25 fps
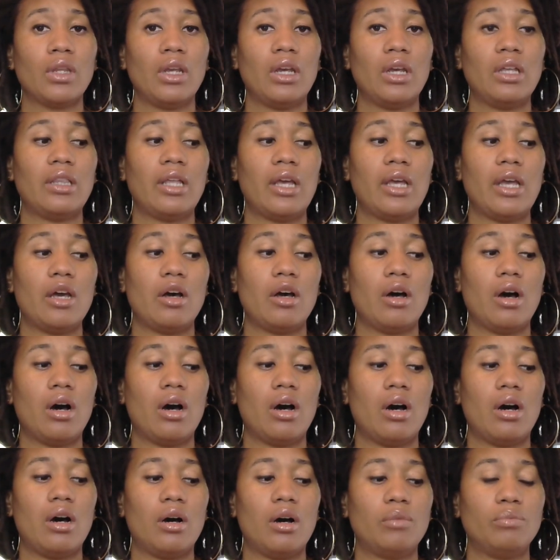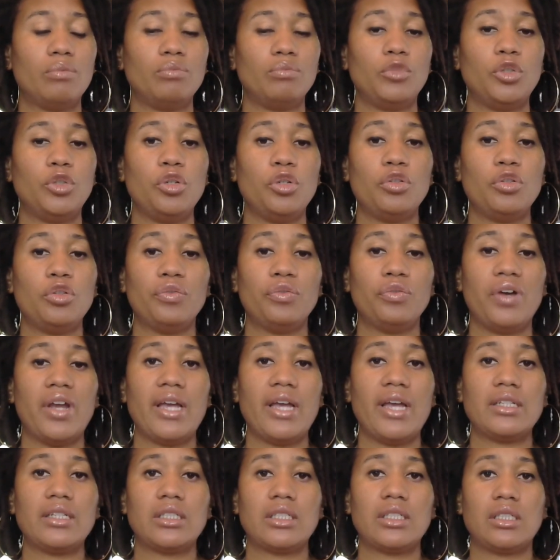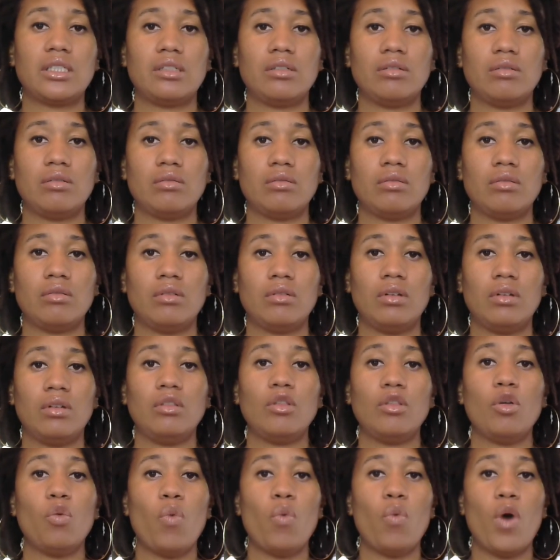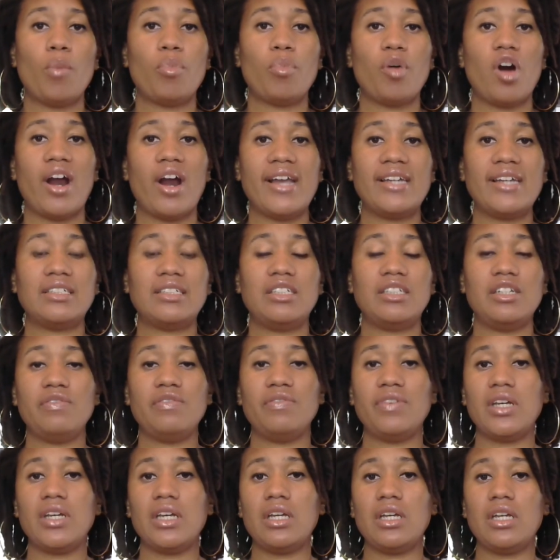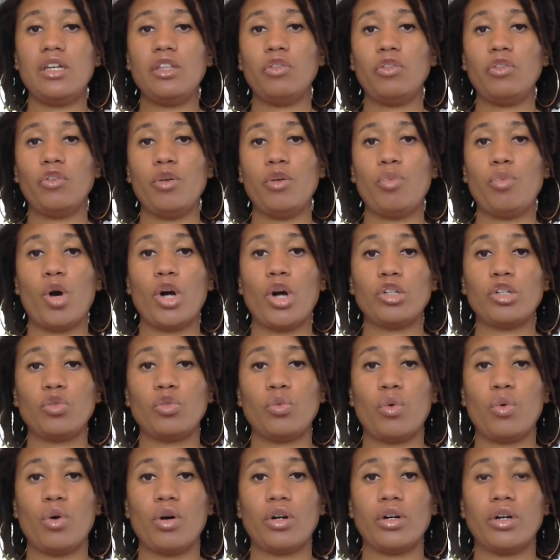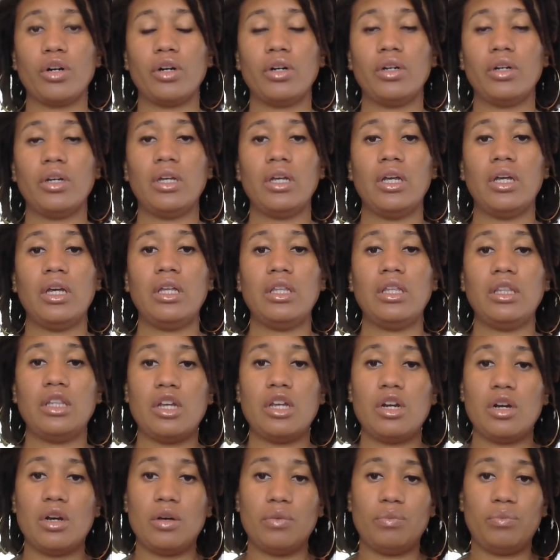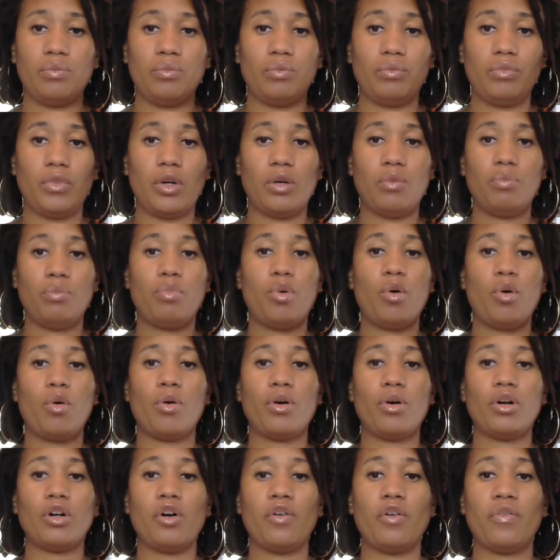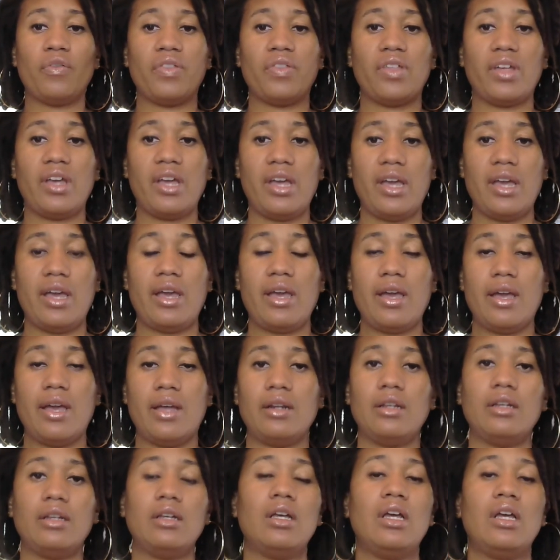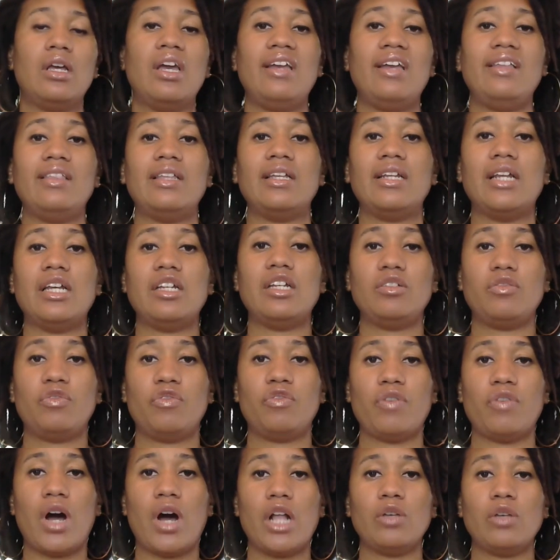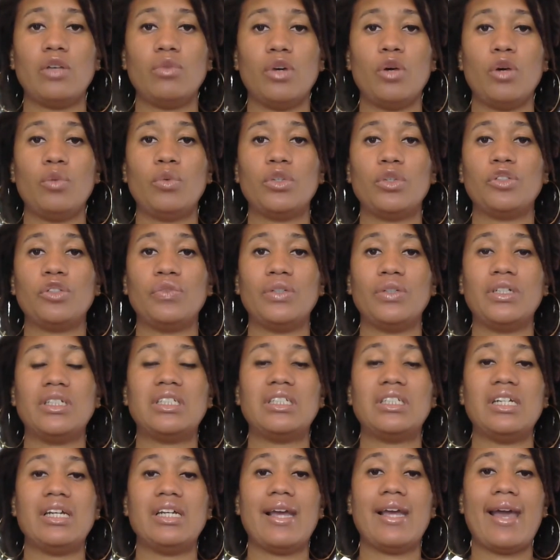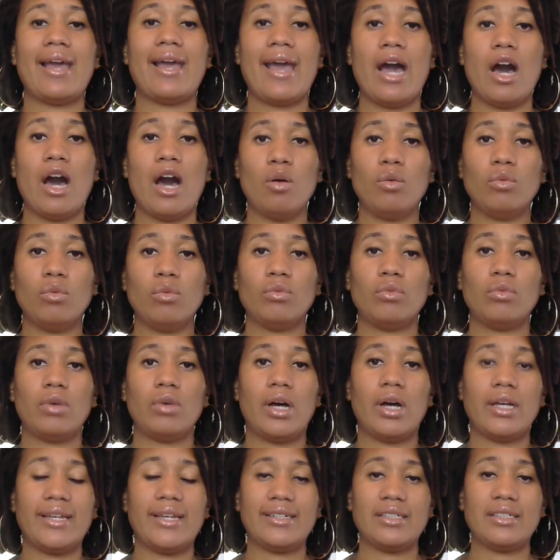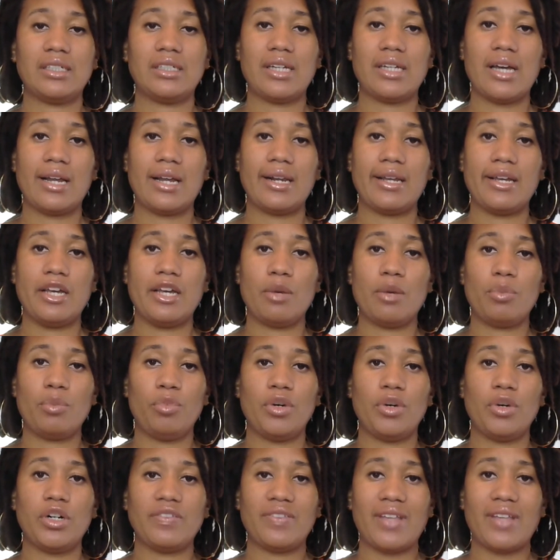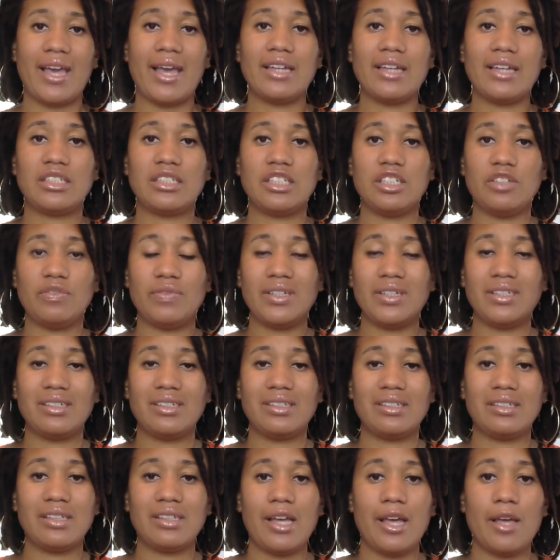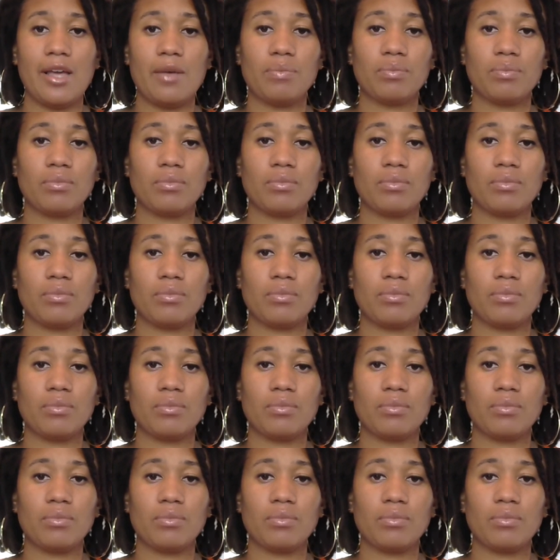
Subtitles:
They do the rinse, the 1 part ACV, 3 parts water. They'll pour it over the head, and then they follow up with rinsing out, I guess, to kind of help rid of the ACV scent.